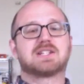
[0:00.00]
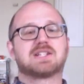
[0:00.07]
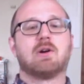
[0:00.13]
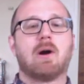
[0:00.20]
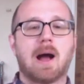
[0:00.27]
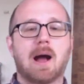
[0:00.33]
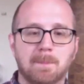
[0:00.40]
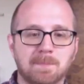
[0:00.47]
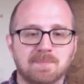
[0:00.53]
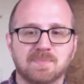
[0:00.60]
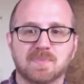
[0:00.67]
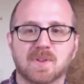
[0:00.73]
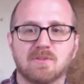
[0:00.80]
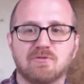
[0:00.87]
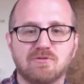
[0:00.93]
And so
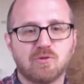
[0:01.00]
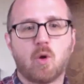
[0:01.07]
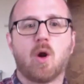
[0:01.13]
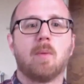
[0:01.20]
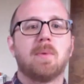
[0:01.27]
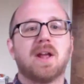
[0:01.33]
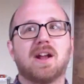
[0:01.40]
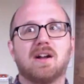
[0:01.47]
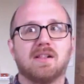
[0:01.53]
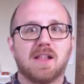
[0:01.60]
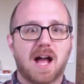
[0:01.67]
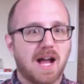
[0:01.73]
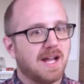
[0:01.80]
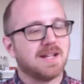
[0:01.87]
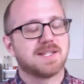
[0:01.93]
I'm
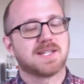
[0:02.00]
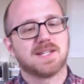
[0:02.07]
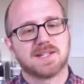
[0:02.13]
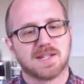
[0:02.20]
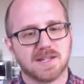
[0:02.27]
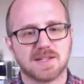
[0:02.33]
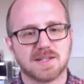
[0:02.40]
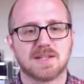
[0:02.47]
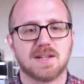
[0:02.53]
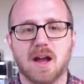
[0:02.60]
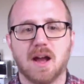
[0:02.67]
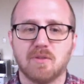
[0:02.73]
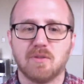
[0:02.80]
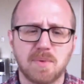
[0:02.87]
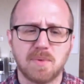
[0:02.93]
forming alliances and
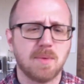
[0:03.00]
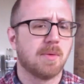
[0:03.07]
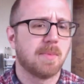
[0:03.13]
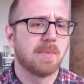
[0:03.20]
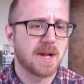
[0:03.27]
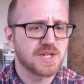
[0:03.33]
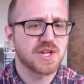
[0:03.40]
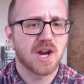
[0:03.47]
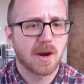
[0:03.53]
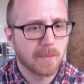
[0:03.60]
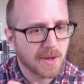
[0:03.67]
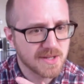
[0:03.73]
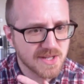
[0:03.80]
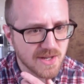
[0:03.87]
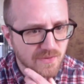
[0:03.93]
stuff, and people might
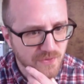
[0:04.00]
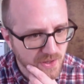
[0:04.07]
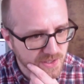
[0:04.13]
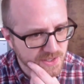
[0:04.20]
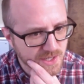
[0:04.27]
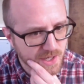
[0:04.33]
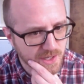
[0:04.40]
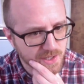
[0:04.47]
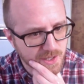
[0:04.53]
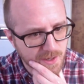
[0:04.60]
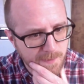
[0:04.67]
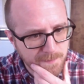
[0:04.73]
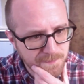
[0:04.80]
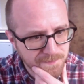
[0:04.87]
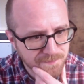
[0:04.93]
share my stuff. That's the
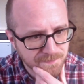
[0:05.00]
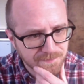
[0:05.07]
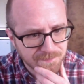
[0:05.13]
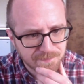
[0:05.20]
idea.